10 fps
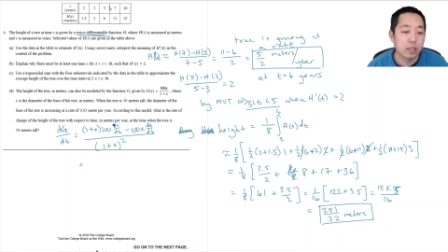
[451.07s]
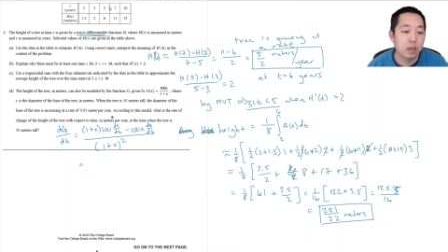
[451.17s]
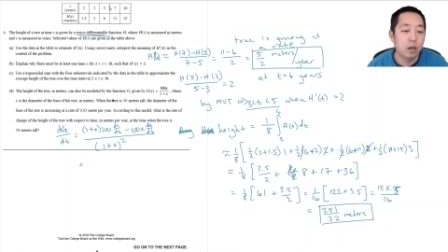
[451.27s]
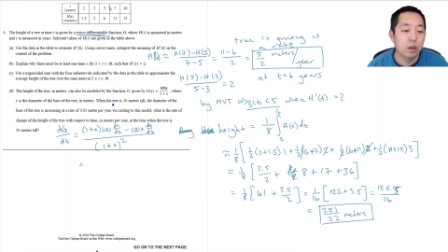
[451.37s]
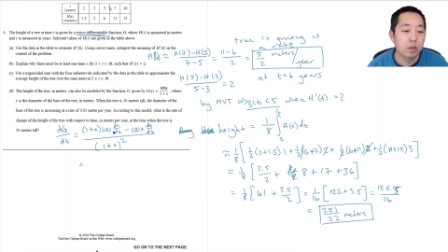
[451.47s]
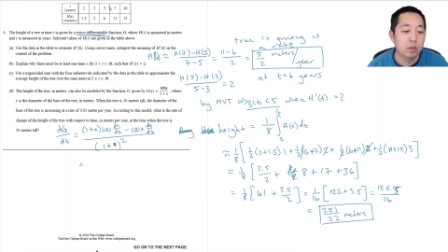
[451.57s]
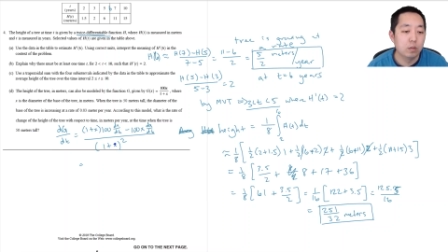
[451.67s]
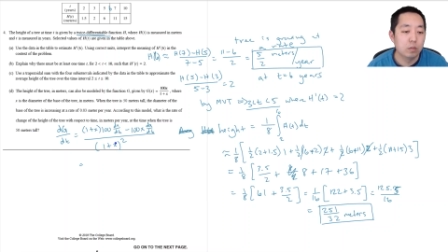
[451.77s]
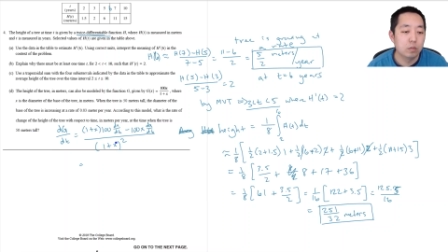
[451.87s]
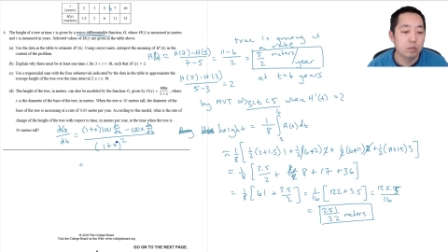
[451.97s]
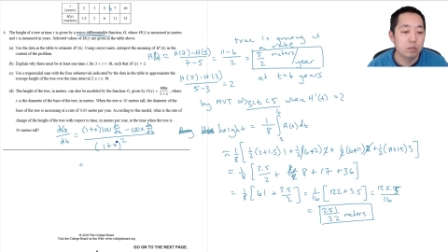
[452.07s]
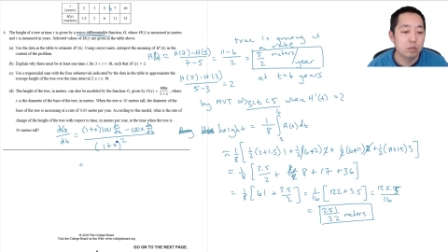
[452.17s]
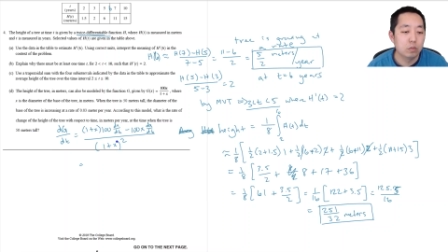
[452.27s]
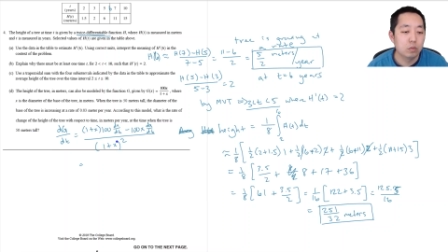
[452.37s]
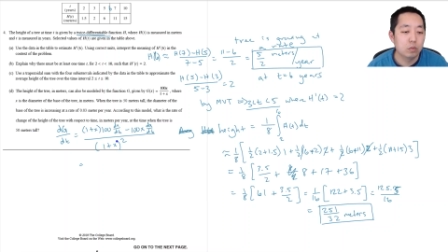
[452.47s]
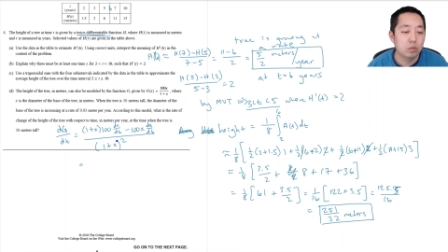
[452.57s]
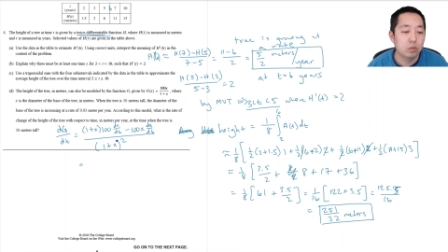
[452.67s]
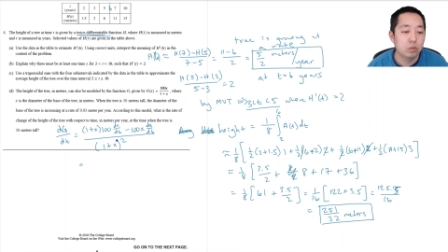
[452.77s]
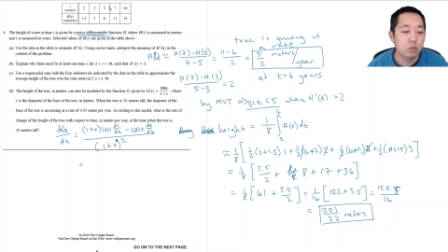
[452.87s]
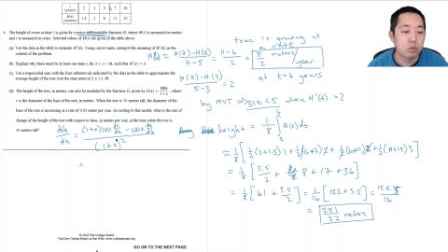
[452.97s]
Oh, do, do, do,
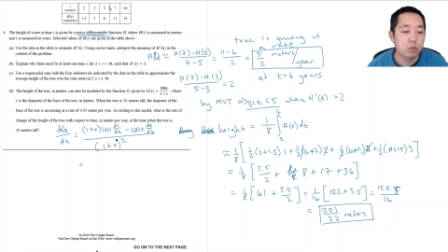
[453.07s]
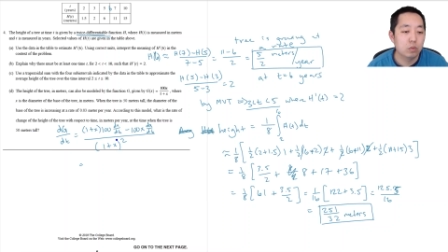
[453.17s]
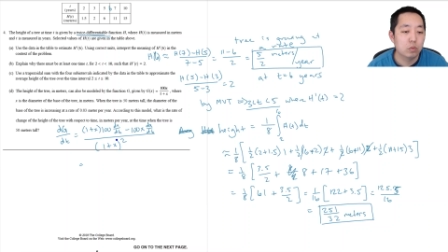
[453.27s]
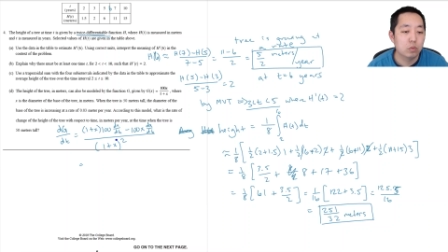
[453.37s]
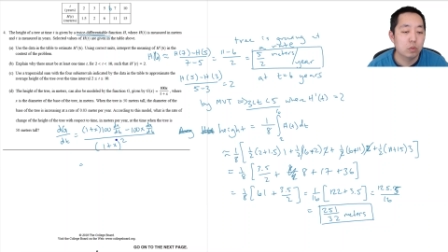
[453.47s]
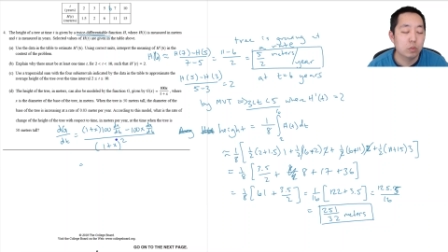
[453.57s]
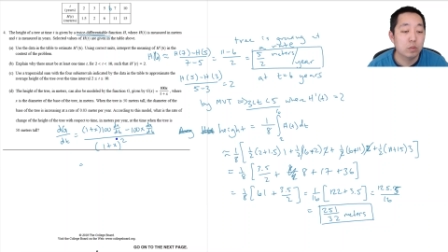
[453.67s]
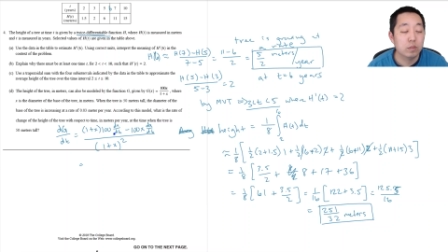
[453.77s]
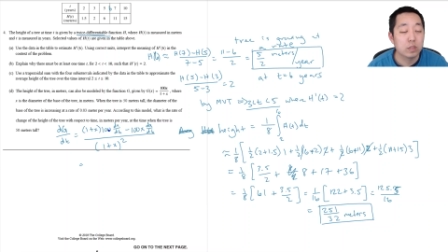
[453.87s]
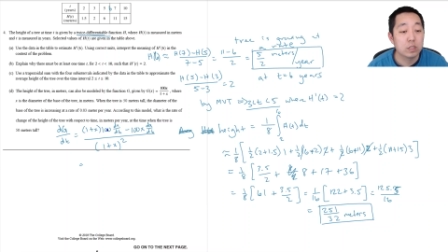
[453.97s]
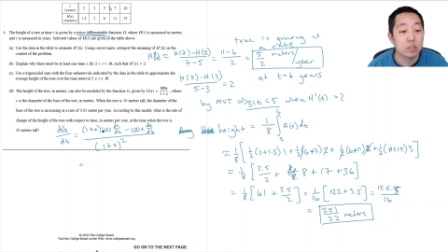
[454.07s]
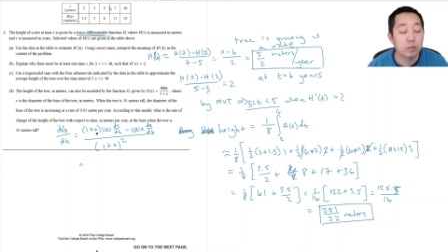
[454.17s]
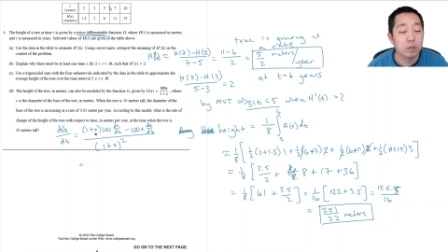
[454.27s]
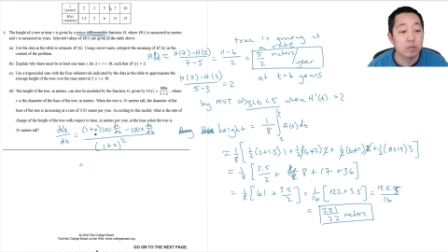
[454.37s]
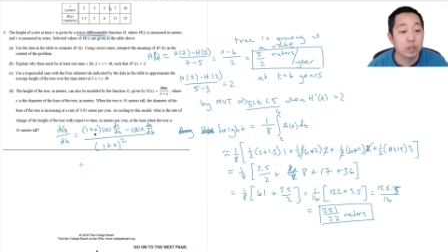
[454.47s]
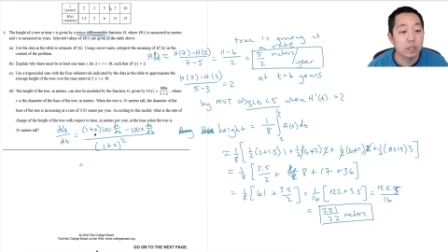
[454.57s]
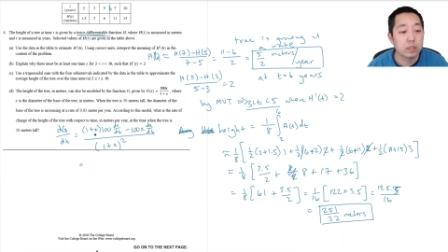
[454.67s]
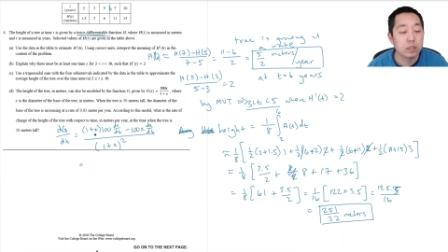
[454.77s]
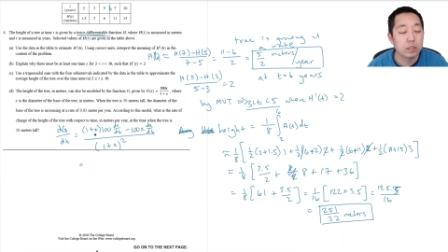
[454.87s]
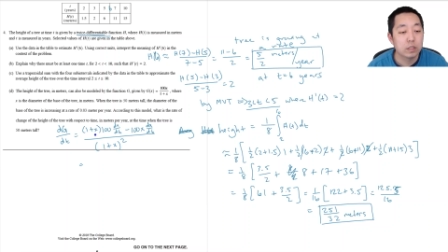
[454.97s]
do, do, do. I wonder if this
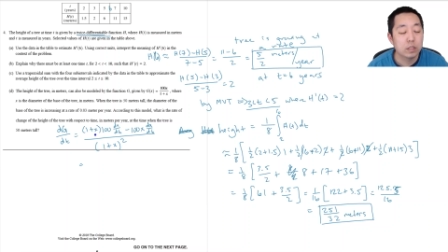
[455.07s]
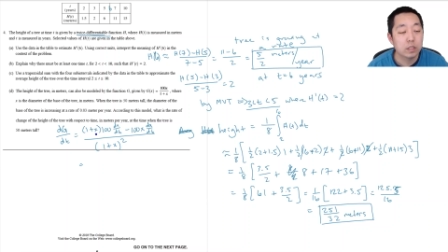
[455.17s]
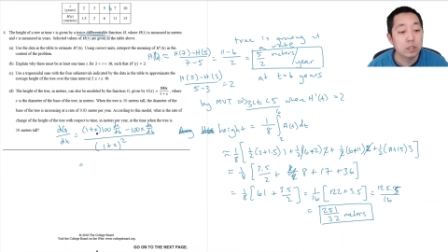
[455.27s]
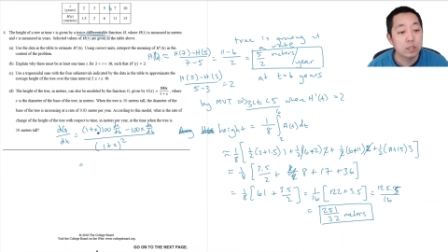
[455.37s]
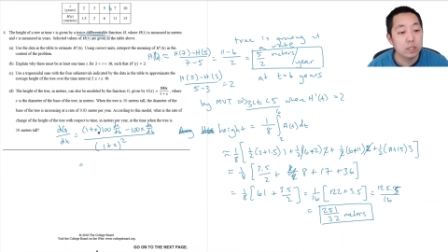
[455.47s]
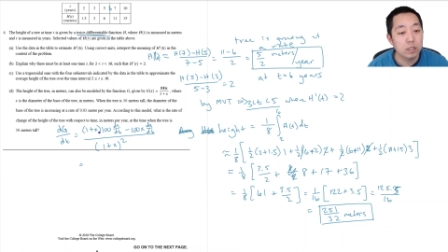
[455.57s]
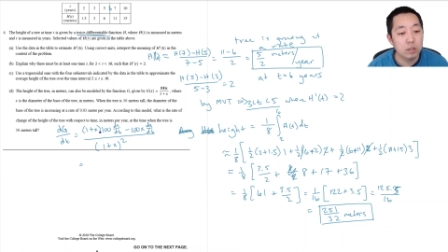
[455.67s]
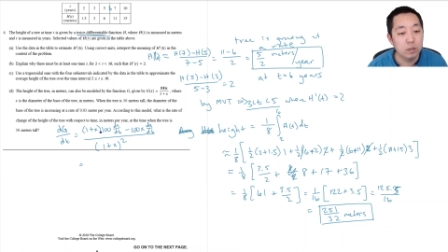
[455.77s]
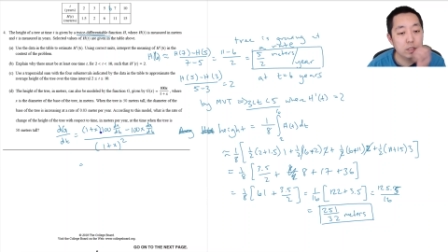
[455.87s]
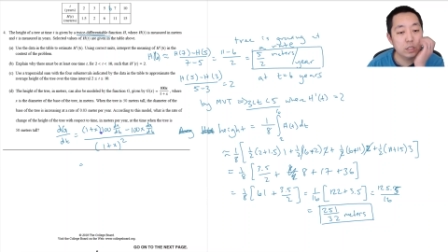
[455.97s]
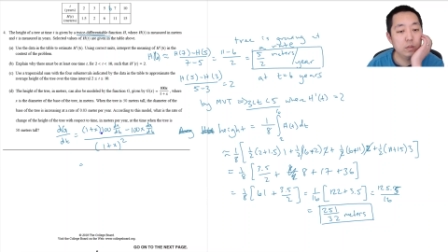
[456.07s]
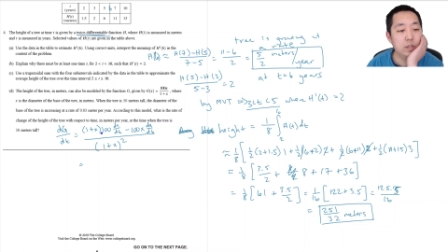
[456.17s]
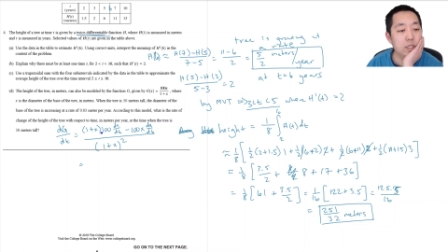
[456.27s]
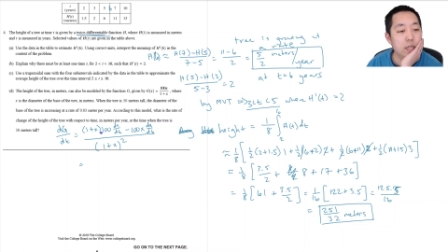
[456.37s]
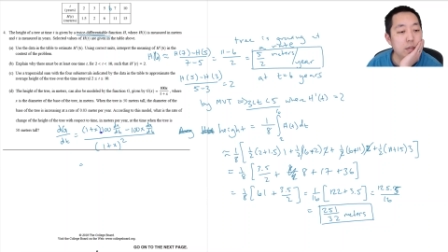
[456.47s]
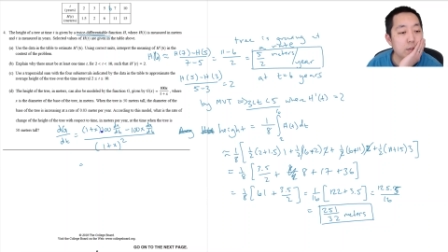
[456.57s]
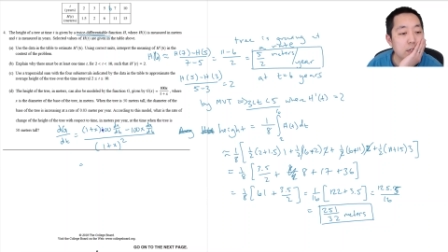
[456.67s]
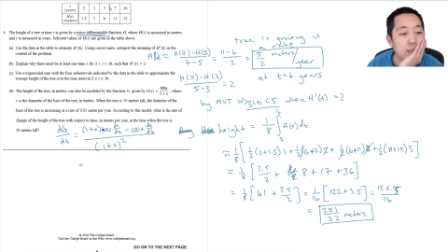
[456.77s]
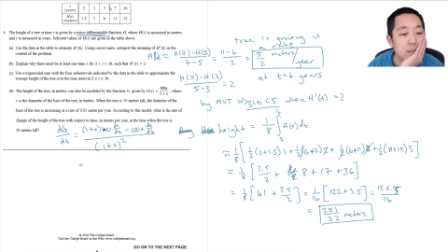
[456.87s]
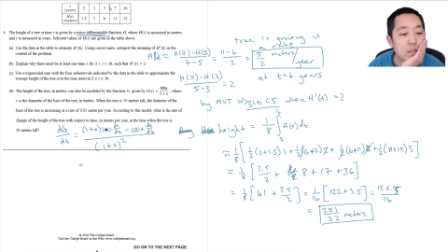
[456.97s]
simplifies, because I don't know actually know what the diameter
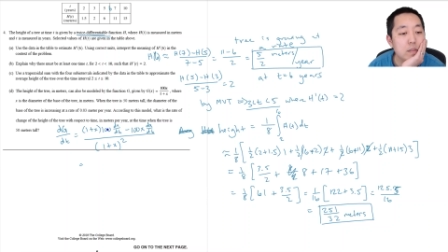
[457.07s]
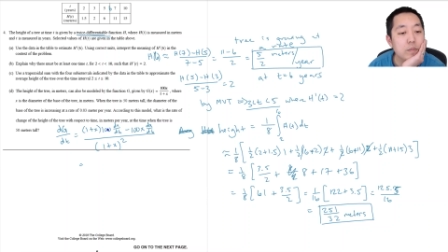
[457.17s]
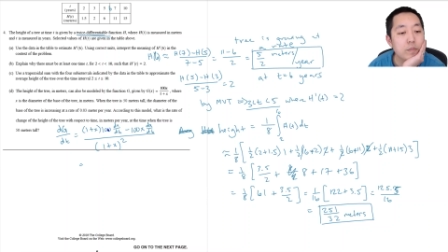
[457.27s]
is